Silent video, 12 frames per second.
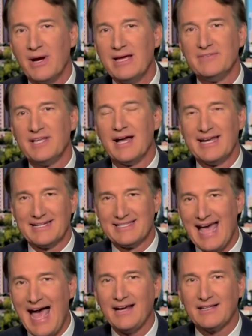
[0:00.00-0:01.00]
have done
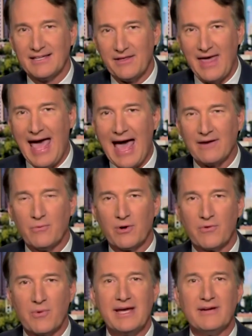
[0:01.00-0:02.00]
exactly that,
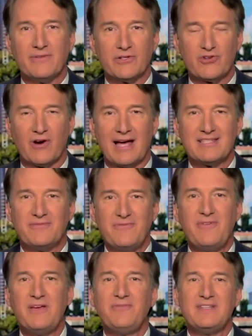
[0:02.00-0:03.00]
where we have addressed
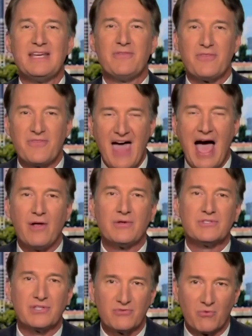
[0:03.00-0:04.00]

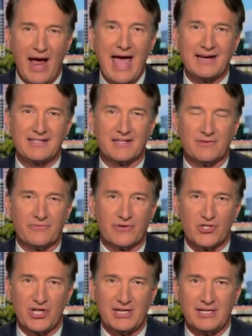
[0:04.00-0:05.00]
50,000 regs in
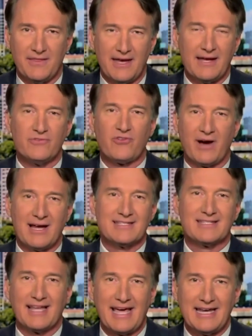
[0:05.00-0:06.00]
Virginia that have
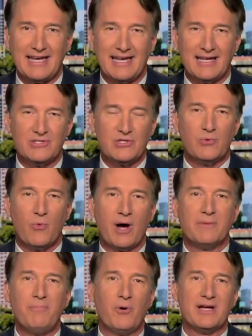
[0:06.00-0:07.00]
translated into
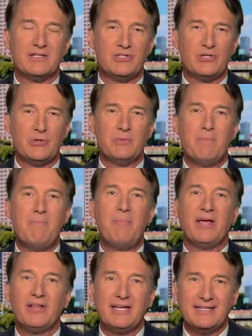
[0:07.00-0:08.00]
$1.2
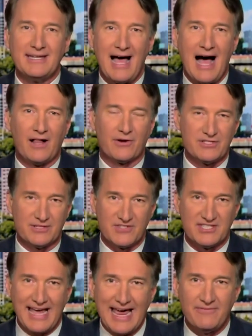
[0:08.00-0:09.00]
billion of
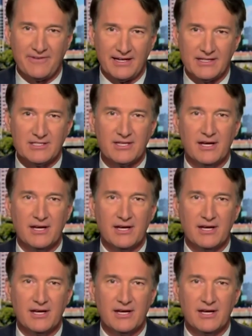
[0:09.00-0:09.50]
savings